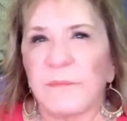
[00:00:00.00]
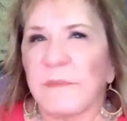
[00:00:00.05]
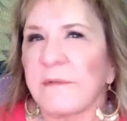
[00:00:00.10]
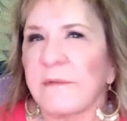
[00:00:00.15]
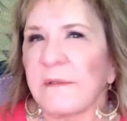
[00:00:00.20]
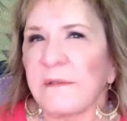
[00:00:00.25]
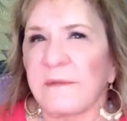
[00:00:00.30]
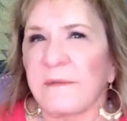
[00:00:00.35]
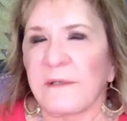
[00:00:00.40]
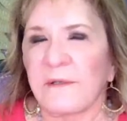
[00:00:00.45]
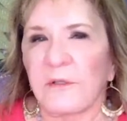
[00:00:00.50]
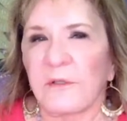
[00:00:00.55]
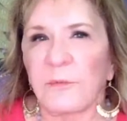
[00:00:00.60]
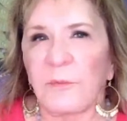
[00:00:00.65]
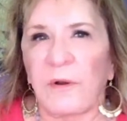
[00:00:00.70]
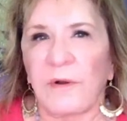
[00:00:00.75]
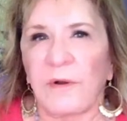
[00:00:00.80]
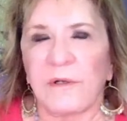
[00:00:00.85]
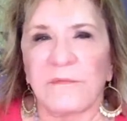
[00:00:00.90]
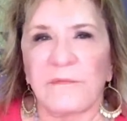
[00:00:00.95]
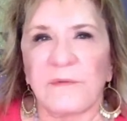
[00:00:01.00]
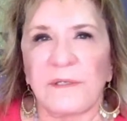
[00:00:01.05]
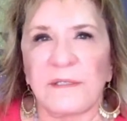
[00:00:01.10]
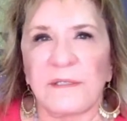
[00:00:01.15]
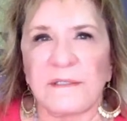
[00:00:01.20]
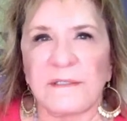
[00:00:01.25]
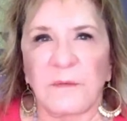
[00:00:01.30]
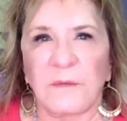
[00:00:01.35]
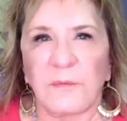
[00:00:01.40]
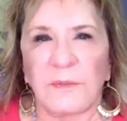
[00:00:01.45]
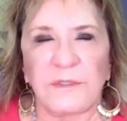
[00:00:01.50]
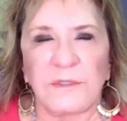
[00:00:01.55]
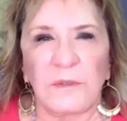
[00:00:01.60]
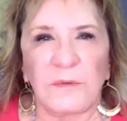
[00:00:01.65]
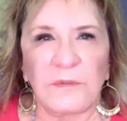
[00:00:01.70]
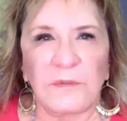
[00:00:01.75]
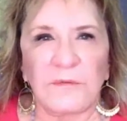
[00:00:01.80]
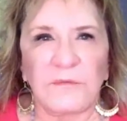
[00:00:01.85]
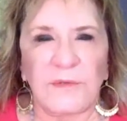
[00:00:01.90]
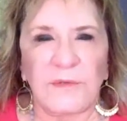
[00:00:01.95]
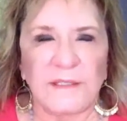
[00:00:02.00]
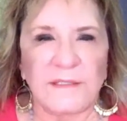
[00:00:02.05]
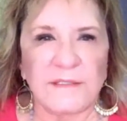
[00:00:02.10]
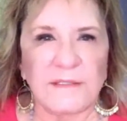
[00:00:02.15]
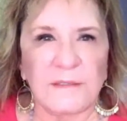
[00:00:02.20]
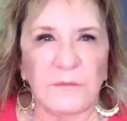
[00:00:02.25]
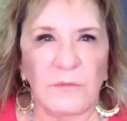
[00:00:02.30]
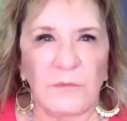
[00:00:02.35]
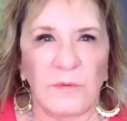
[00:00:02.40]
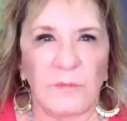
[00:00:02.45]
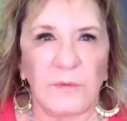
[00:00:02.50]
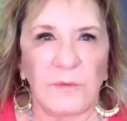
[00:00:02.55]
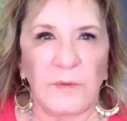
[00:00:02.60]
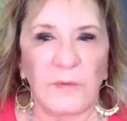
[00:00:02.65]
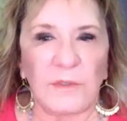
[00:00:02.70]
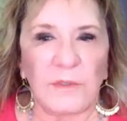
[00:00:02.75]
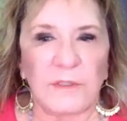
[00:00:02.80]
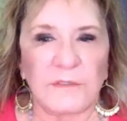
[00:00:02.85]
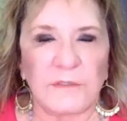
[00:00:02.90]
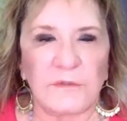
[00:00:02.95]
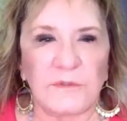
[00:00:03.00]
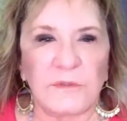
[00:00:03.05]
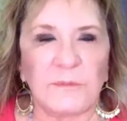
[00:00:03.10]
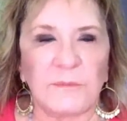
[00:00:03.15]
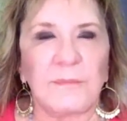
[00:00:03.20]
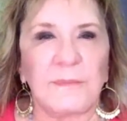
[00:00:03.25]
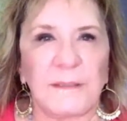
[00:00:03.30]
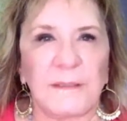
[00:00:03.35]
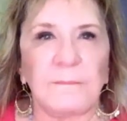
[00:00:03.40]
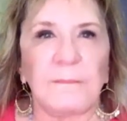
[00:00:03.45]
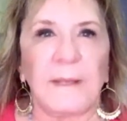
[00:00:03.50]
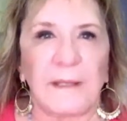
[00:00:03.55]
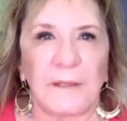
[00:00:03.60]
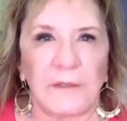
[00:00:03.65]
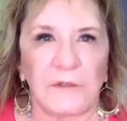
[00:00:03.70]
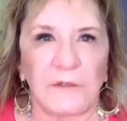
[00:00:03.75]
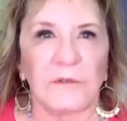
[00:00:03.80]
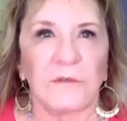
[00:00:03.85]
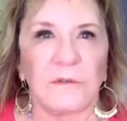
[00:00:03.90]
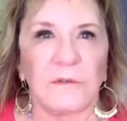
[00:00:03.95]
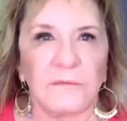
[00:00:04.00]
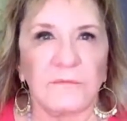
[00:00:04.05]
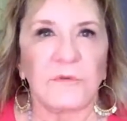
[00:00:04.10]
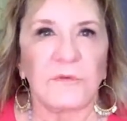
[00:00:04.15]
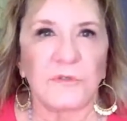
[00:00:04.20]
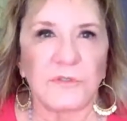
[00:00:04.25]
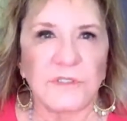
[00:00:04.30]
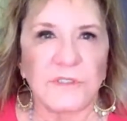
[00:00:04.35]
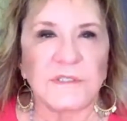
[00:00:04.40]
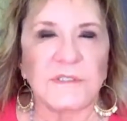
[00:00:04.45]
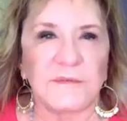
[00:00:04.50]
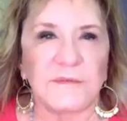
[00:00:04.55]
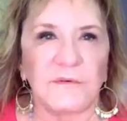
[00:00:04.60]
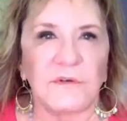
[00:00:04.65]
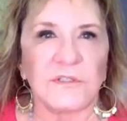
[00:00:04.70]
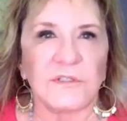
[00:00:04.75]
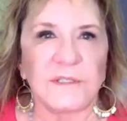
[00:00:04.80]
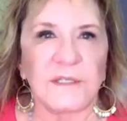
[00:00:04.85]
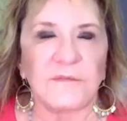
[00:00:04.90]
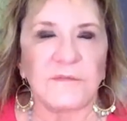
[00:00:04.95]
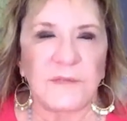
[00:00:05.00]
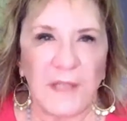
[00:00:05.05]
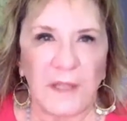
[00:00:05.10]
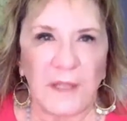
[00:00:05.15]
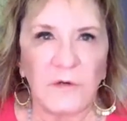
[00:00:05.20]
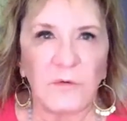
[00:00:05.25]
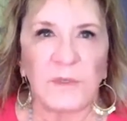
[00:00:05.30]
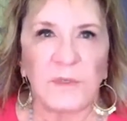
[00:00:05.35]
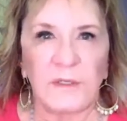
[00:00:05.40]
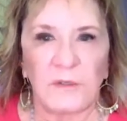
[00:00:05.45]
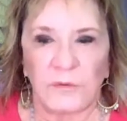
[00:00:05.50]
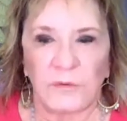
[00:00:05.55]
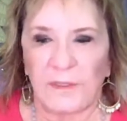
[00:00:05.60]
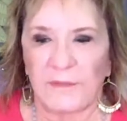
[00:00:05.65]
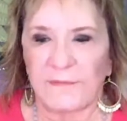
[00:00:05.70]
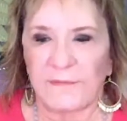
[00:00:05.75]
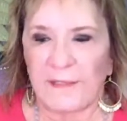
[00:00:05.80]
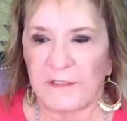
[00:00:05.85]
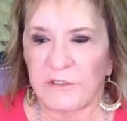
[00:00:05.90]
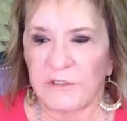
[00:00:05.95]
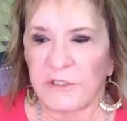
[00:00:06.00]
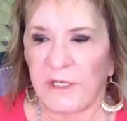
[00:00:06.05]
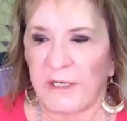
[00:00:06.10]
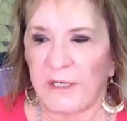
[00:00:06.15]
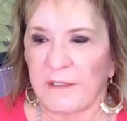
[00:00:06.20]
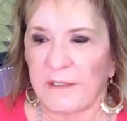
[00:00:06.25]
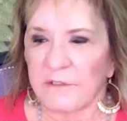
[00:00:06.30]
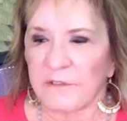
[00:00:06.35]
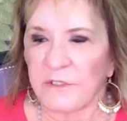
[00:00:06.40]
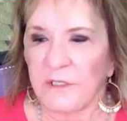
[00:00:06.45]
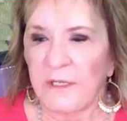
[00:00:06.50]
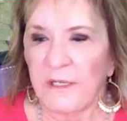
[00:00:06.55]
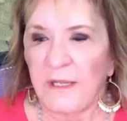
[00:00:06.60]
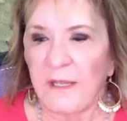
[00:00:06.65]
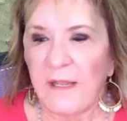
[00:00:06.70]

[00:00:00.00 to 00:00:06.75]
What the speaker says: but I think the other part of it is that we don't invest in what we want to do to be better versions of ourselves. How do we create that change?